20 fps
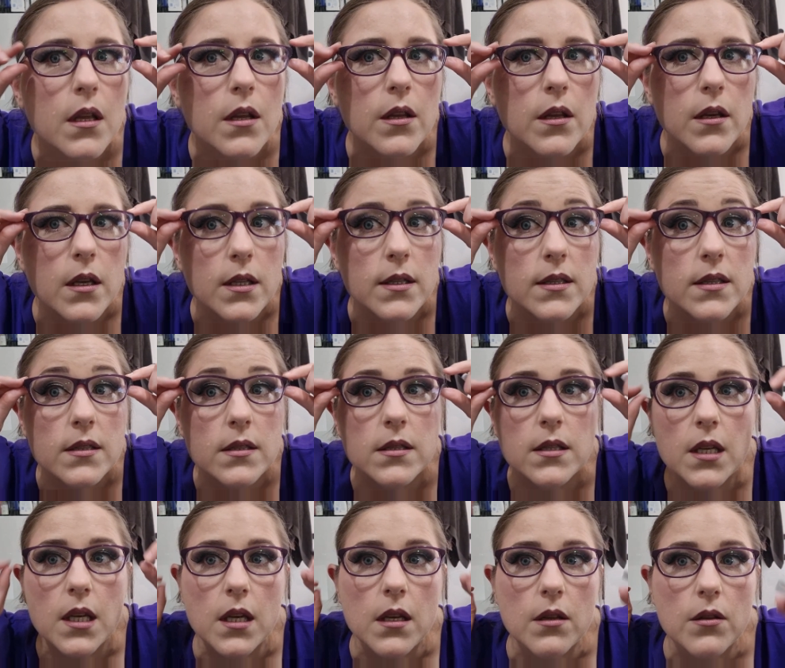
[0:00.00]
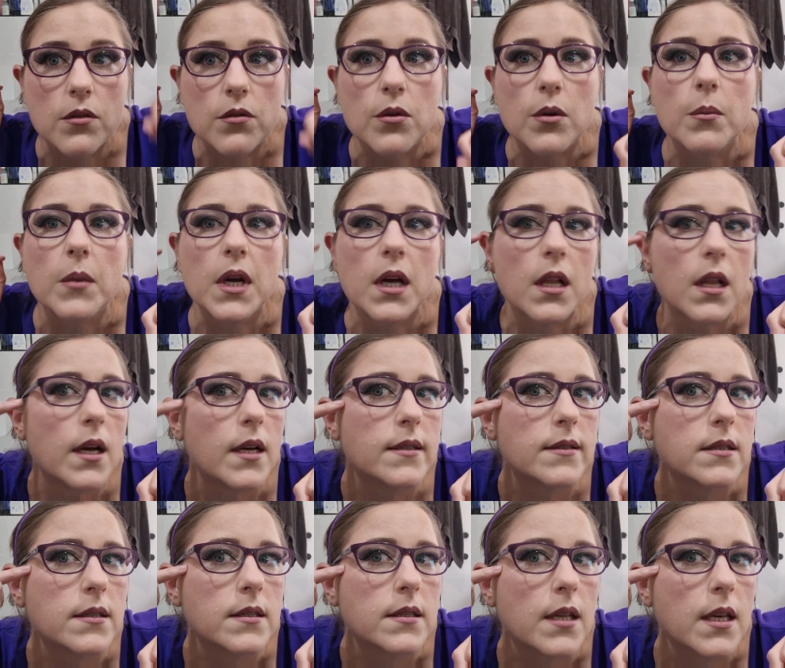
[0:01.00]
You can see through my
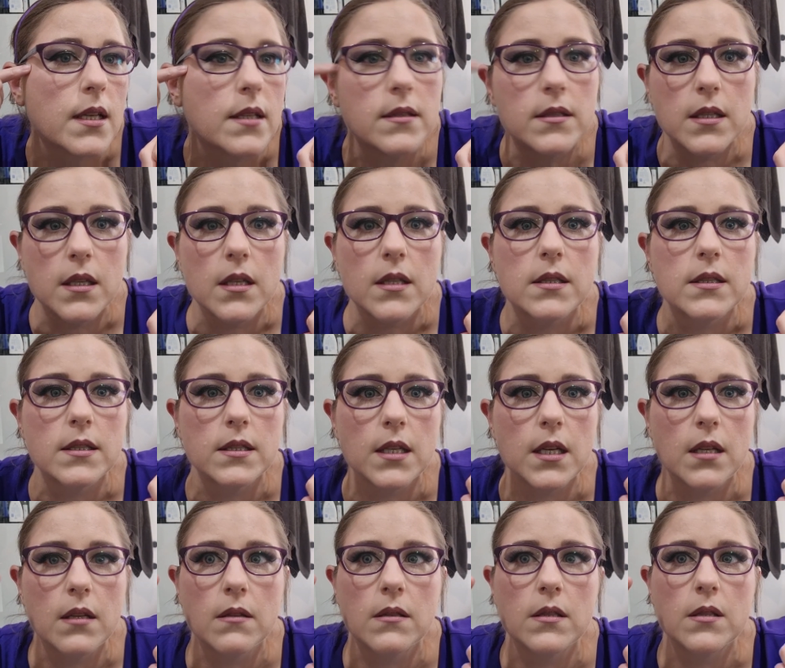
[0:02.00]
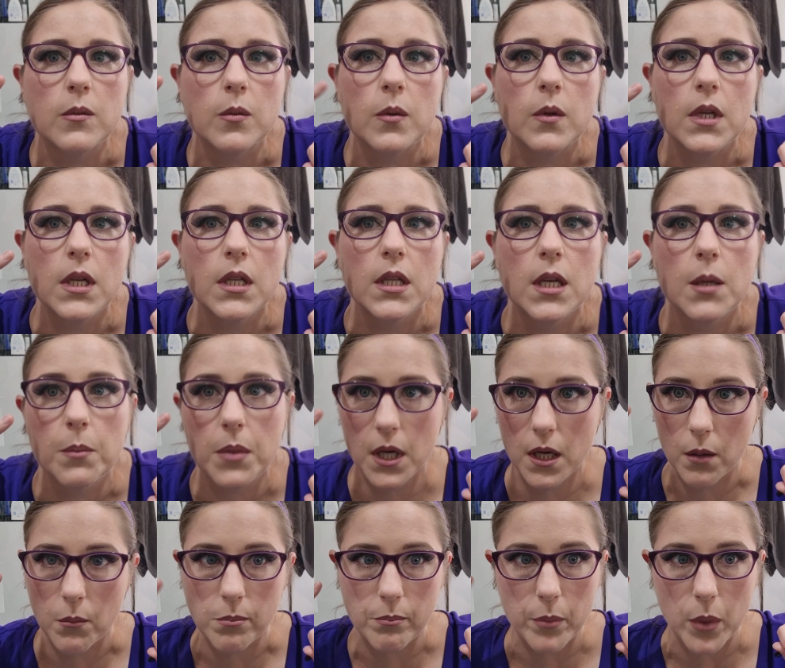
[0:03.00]
glasses lens, you can see this really
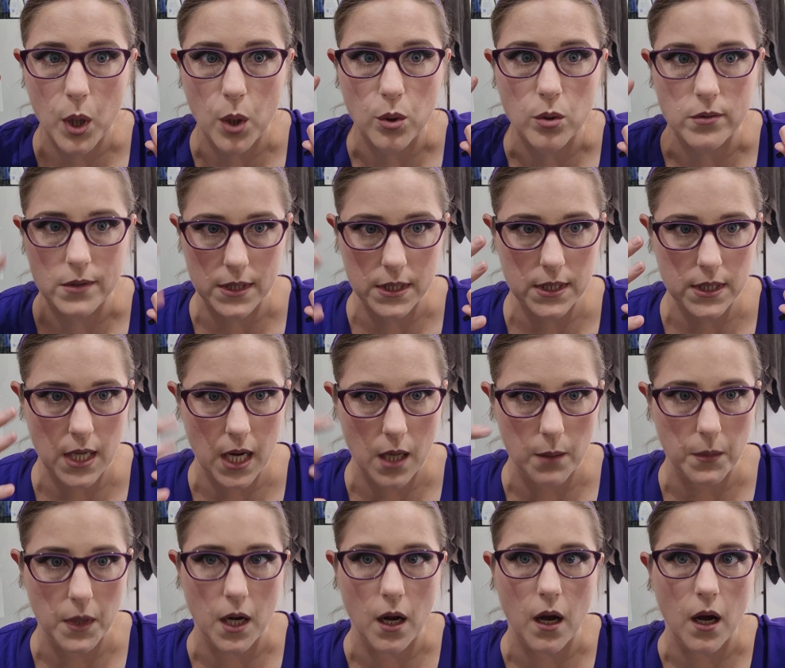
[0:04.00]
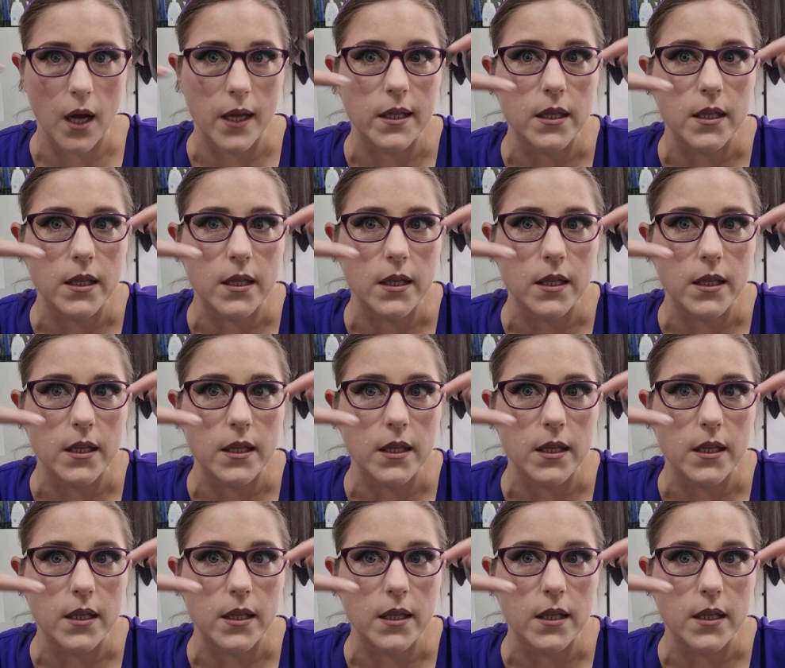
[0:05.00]
big, bold statement eye.